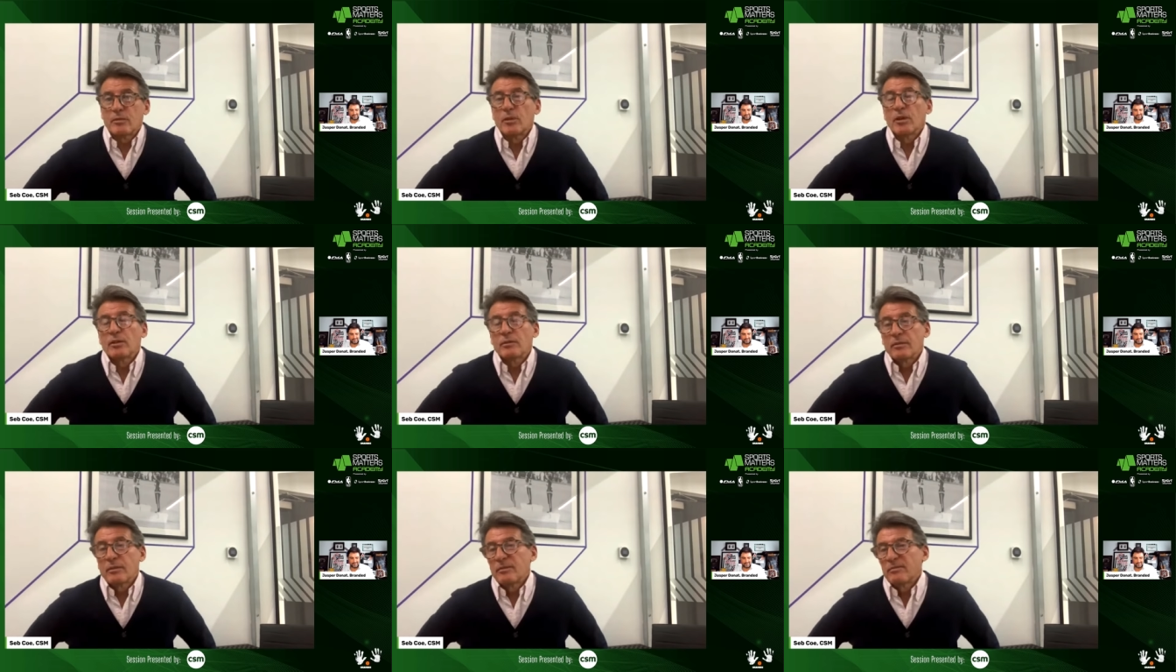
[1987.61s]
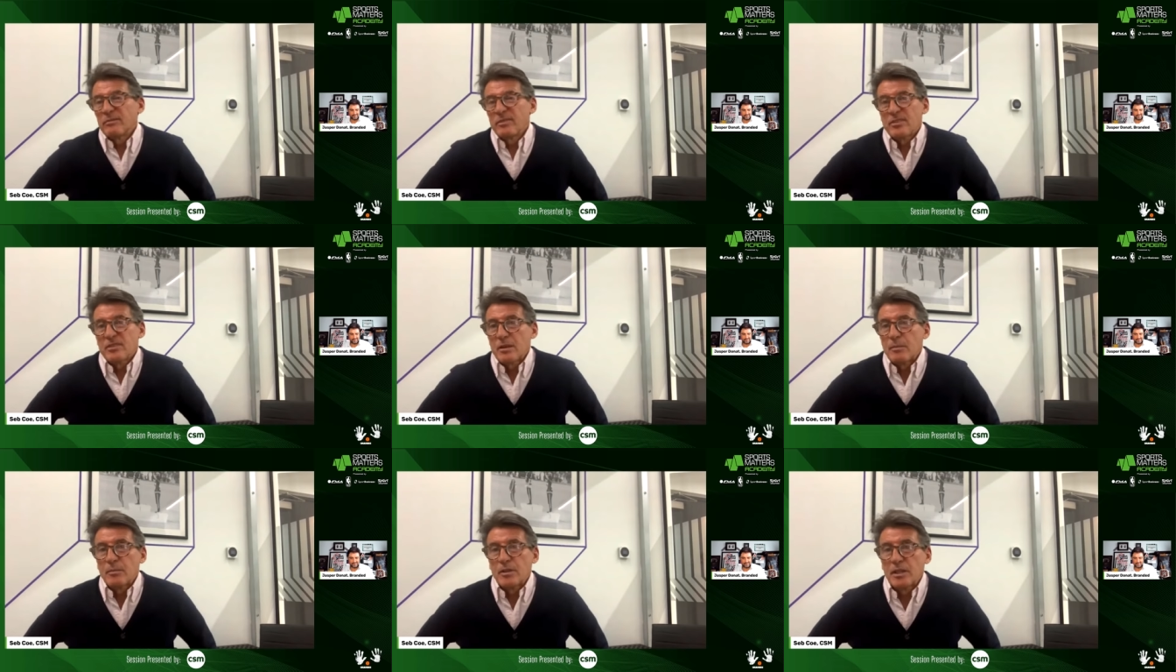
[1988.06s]
well,
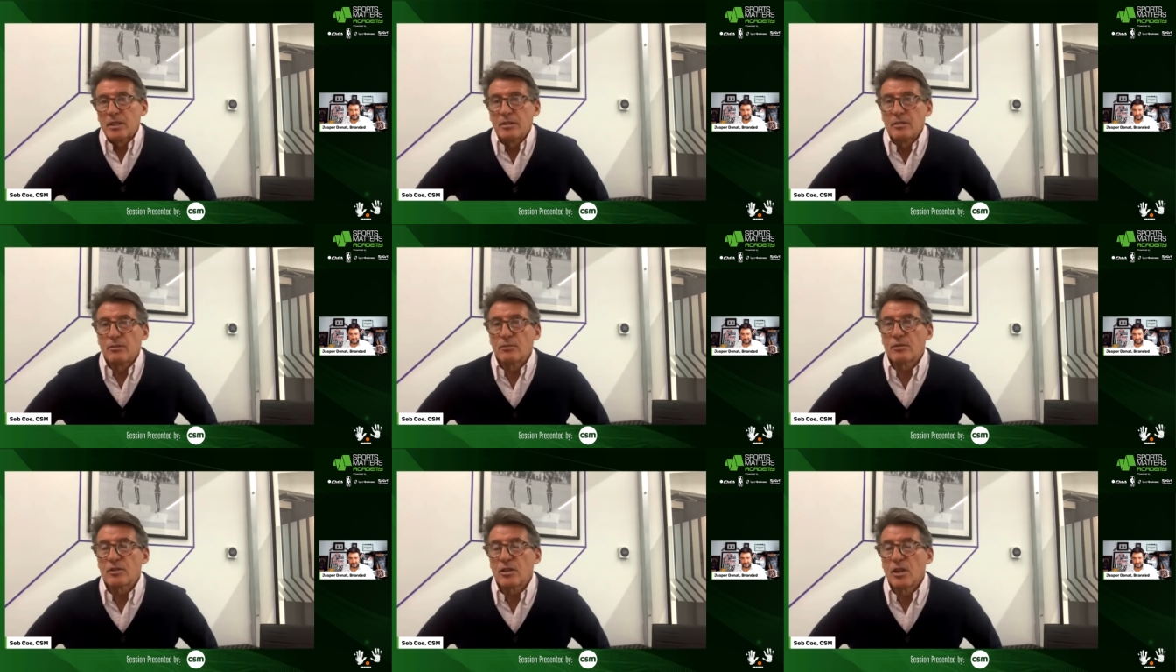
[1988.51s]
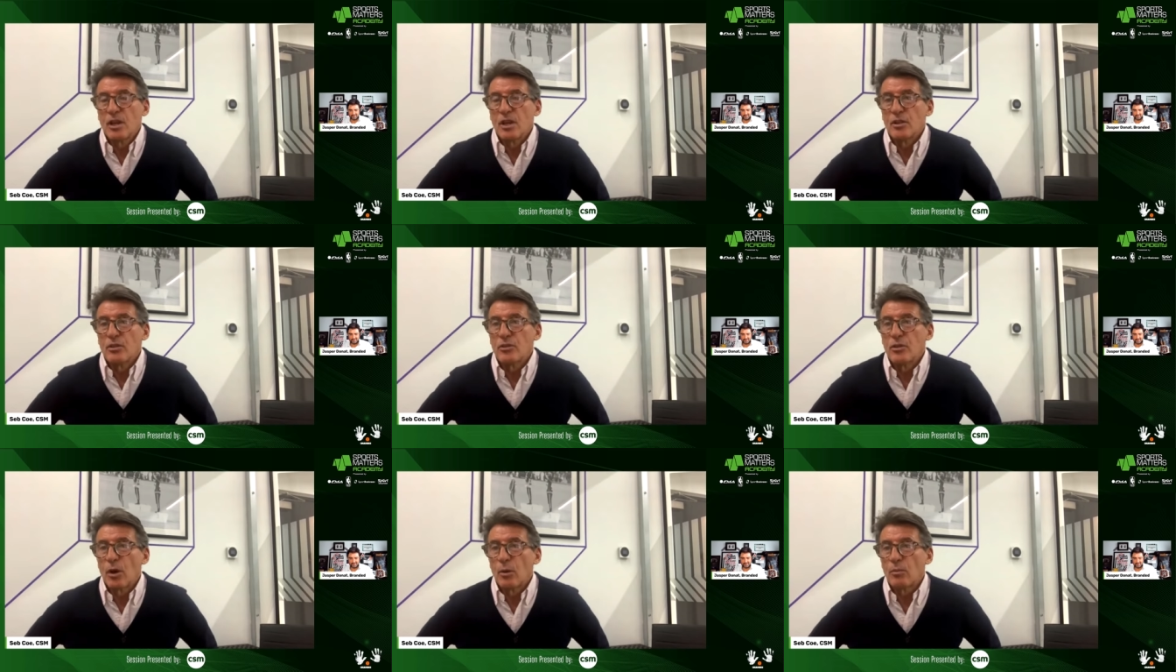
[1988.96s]
somebody who was
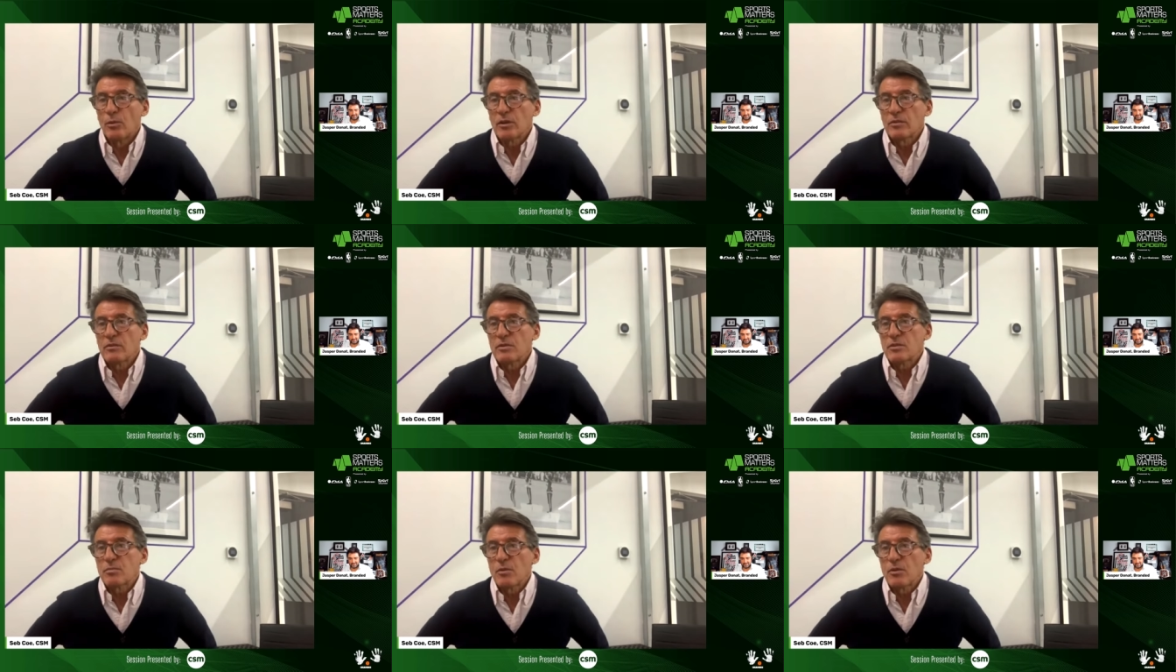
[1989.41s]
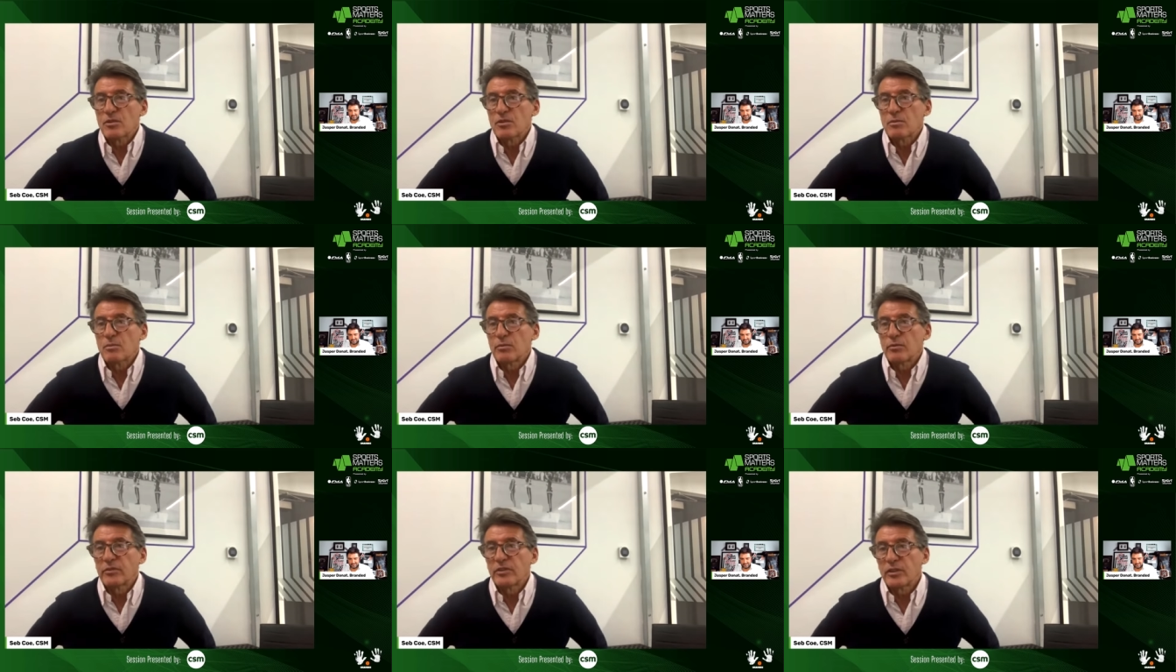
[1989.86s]
nominally
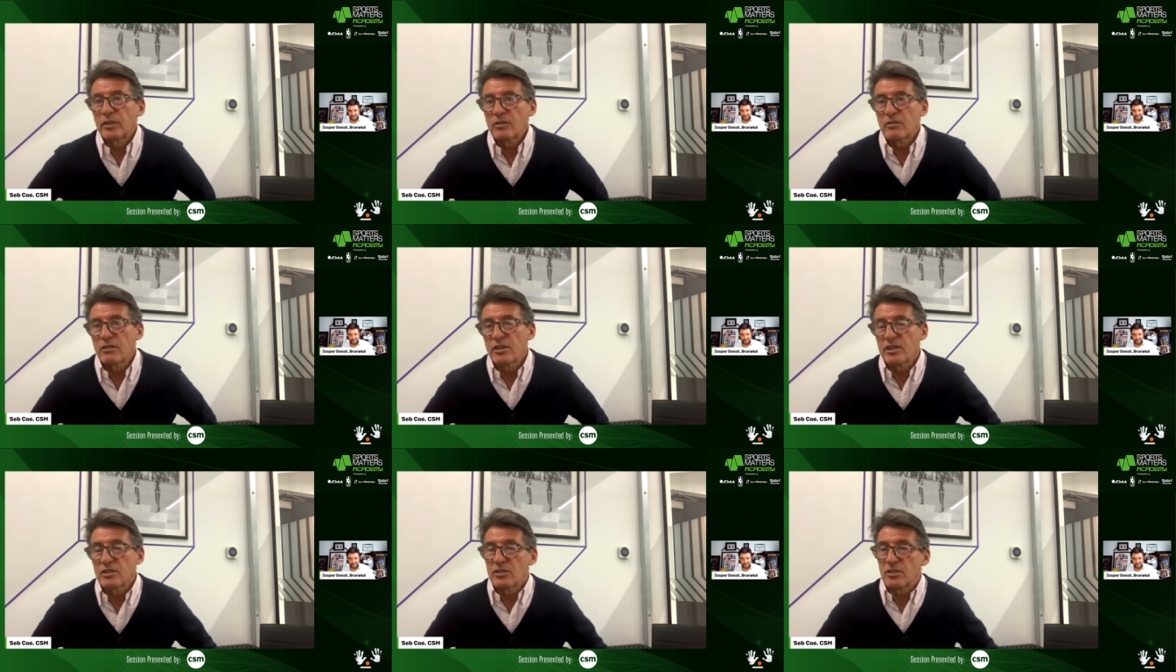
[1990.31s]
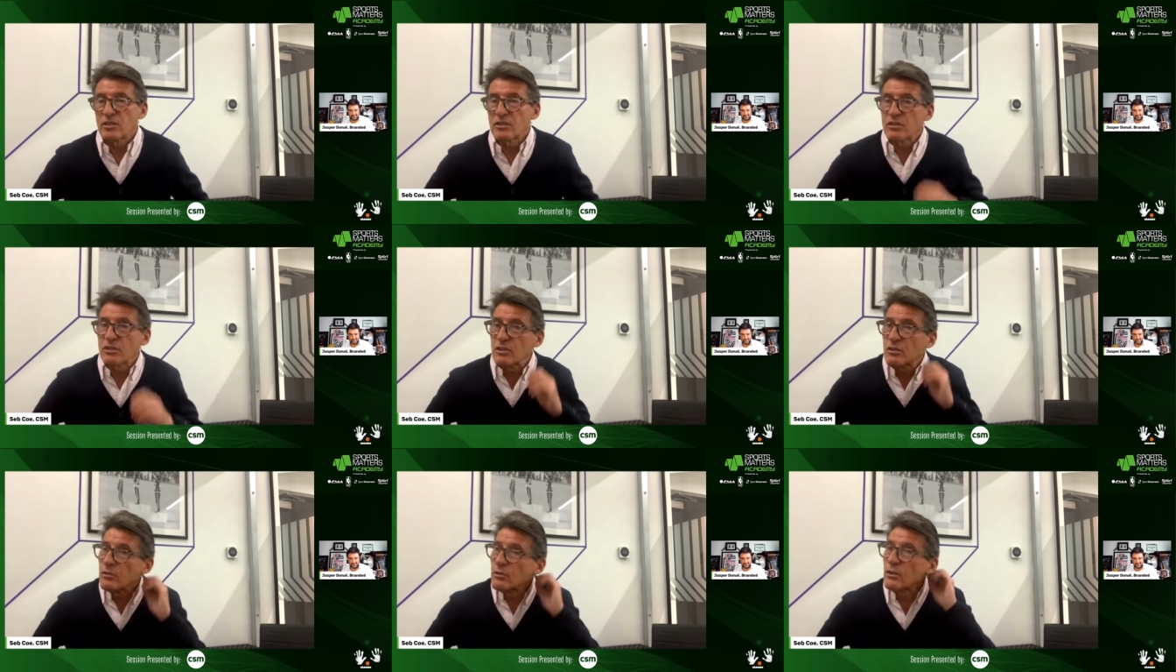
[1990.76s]
responsible for careers at
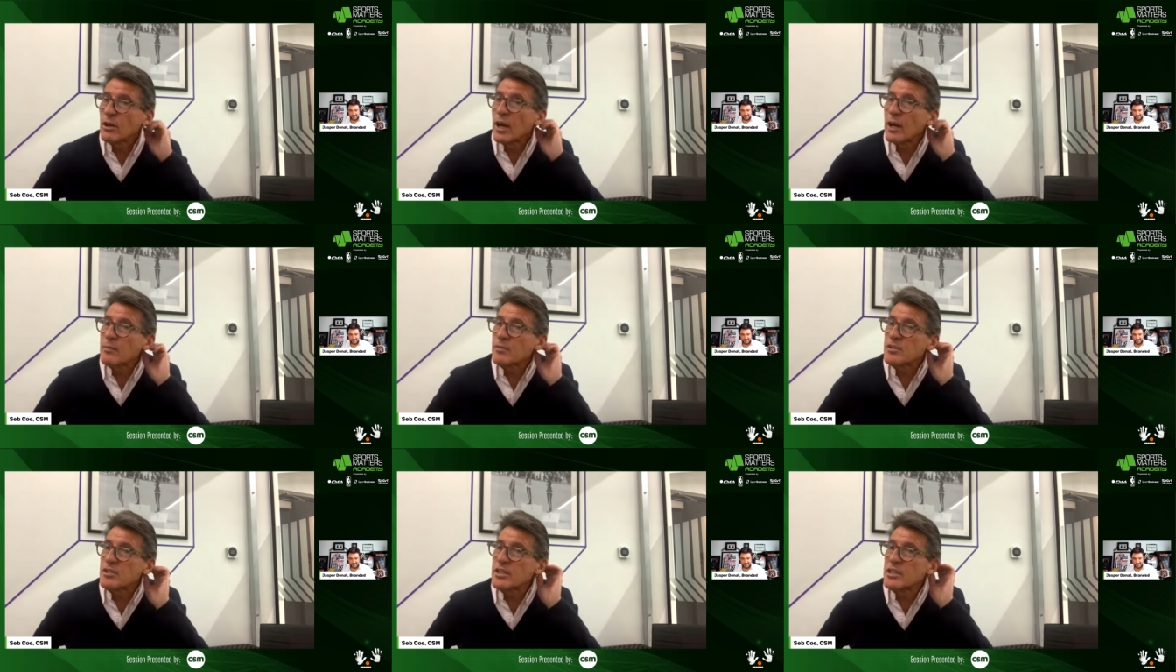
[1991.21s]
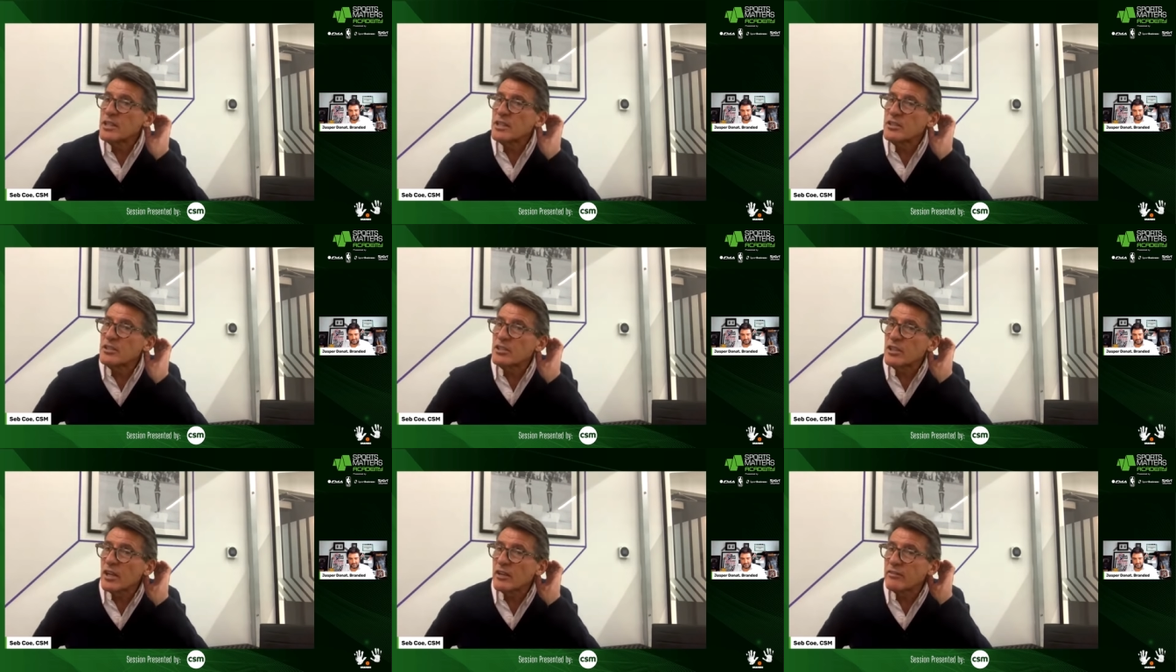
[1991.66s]
a school I was in
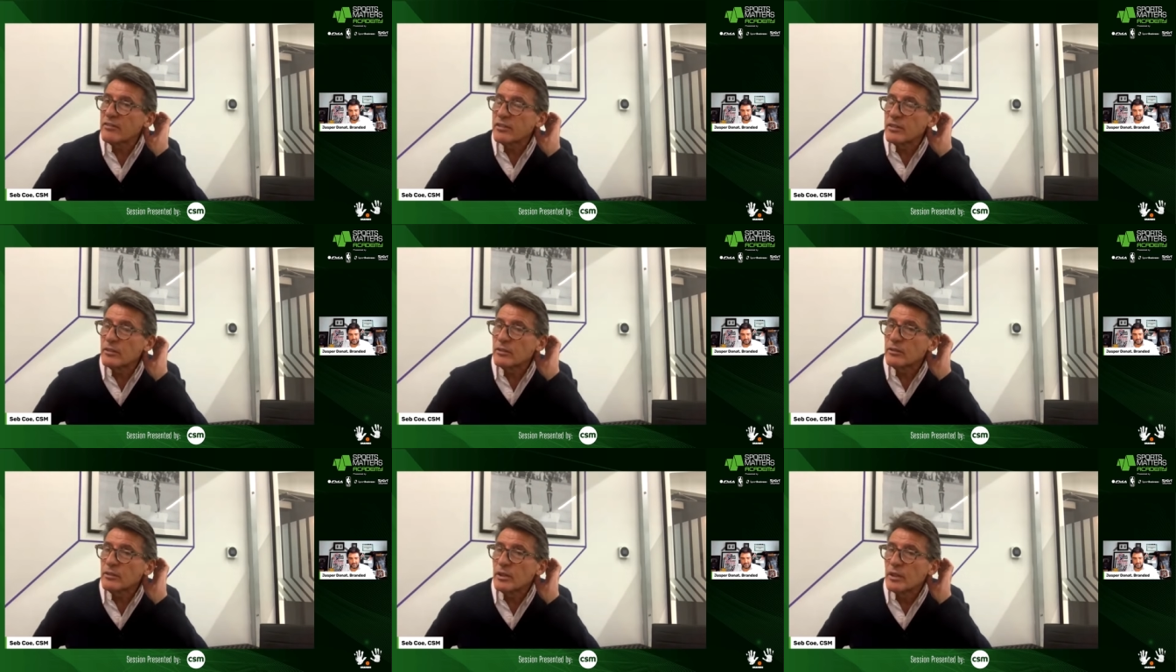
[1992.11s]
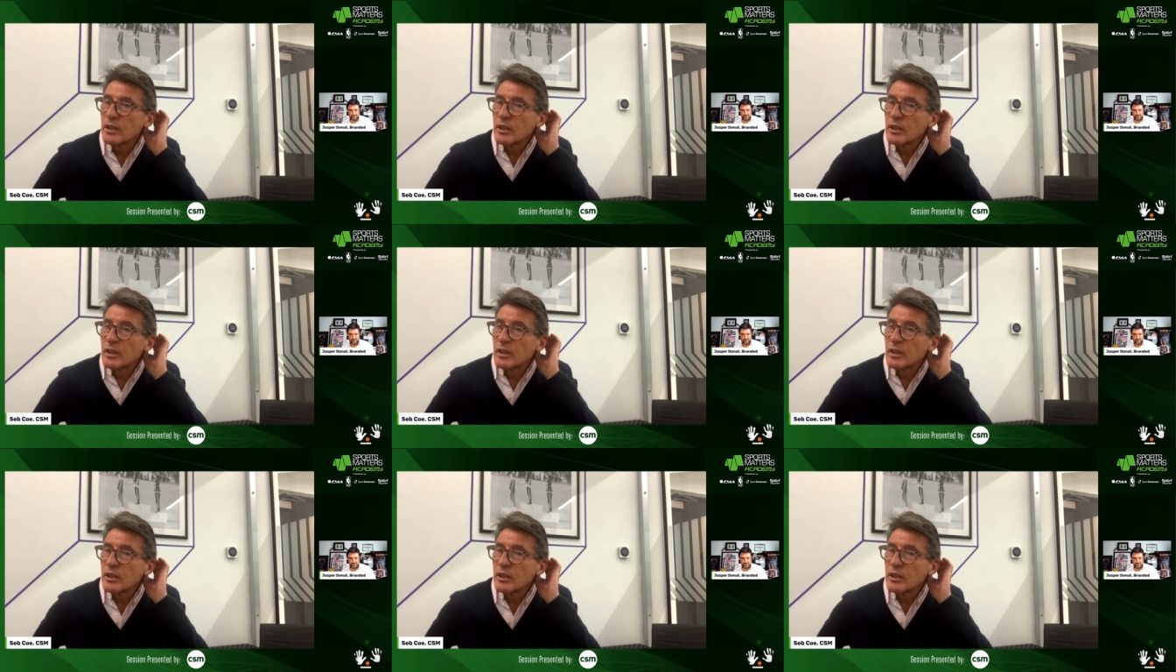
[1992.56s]
in Sheffield,